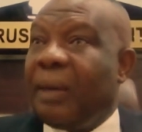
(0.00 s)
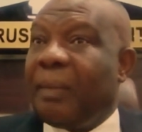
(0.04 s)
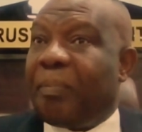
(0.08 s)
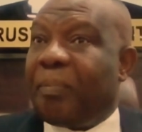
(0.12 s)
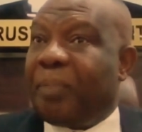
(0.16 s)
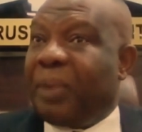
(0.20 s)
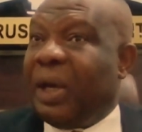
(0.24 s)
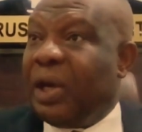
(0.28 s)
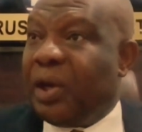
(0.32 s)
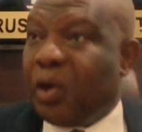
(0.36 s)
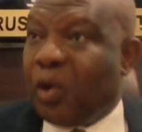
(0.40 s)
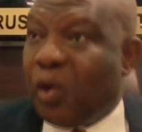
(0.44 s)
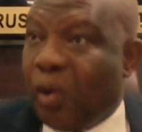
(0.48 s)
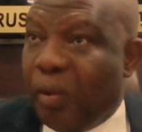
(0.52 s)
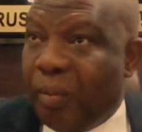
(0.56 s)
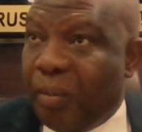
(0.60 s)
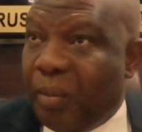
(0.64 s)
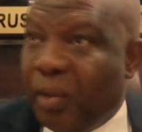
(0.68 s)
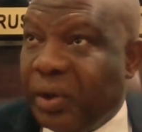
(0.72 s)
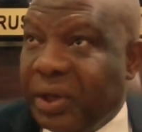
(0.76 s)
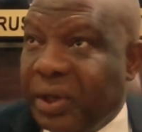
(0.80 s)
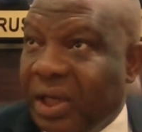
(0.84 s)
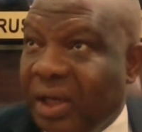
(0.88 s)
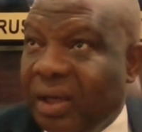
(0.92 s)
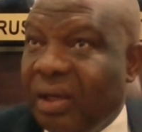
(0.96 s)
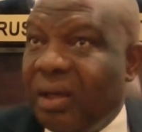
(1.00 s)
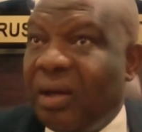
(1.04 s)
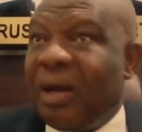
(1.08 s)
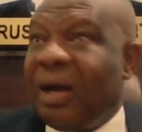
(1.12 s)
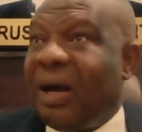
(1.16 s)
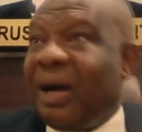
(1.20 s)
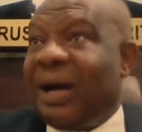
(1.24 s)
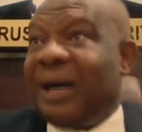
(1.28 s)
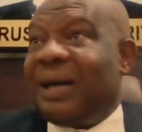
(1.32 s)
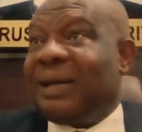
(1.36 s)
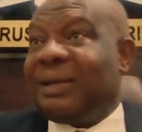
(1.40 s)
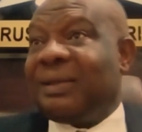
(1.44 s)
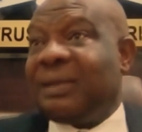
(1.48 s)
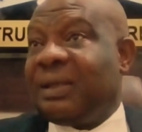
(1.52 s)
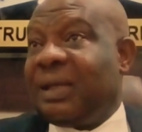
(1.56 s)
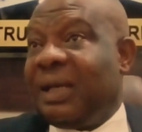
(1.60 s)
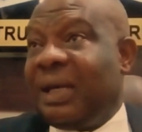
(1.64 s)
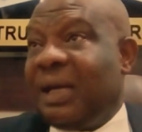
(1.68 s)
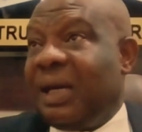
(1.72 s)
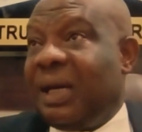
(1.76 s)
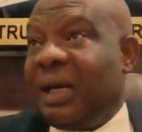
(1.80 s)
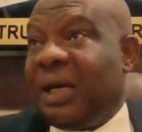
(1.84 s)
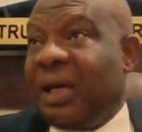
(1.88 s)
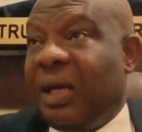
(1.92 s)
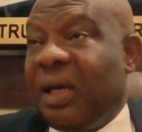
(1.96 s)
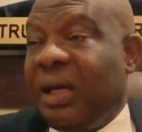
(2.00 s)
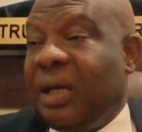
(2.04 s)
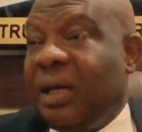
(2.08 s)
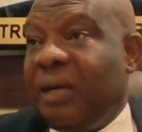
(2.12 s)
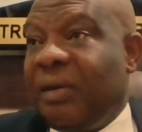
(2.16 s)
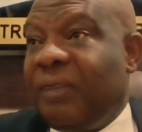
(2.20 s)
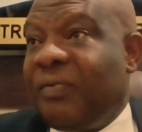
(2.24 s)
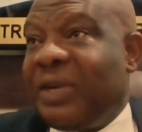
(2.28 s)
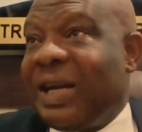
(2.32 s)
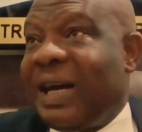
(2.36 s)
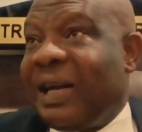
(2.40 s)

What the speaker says: pay your money, and if